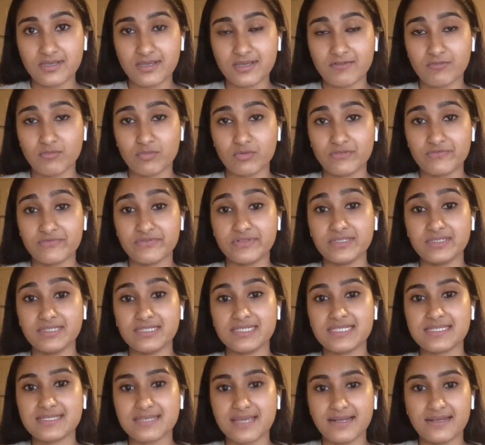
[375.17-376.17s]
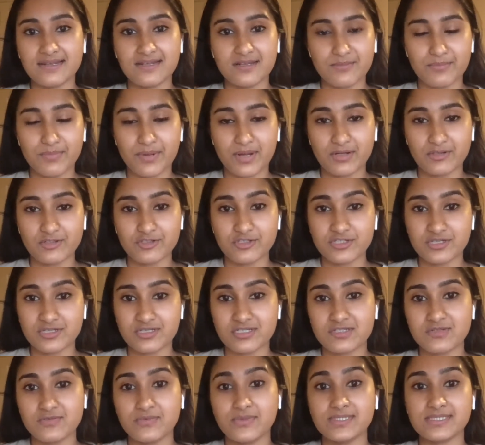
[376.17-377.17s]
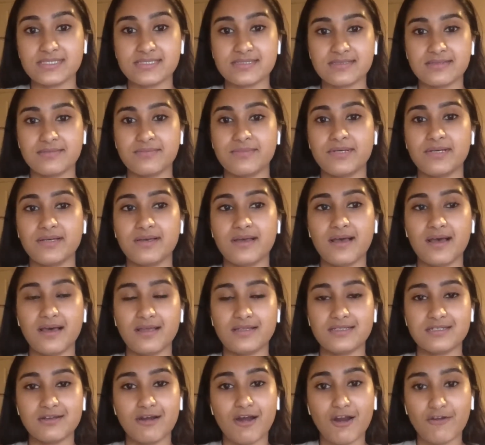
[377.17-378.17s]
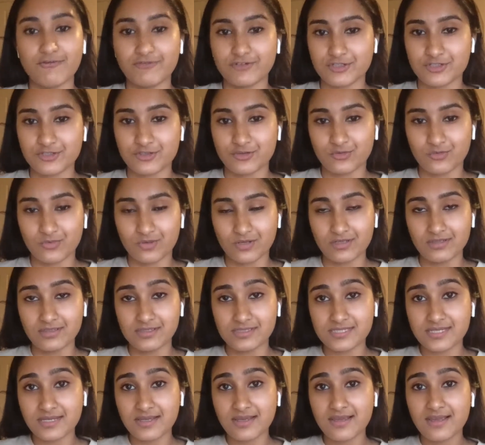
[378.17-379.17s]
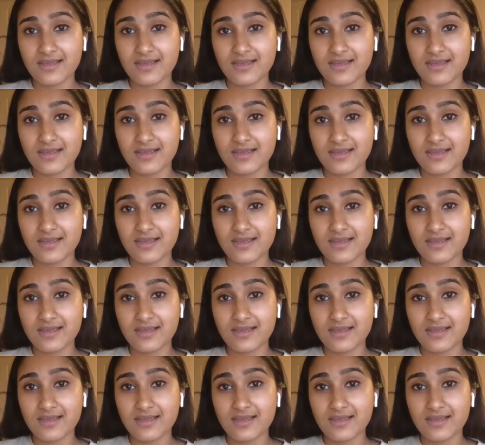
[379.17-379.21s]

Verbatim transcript: and were really excited about just what Symba had to offer to the world.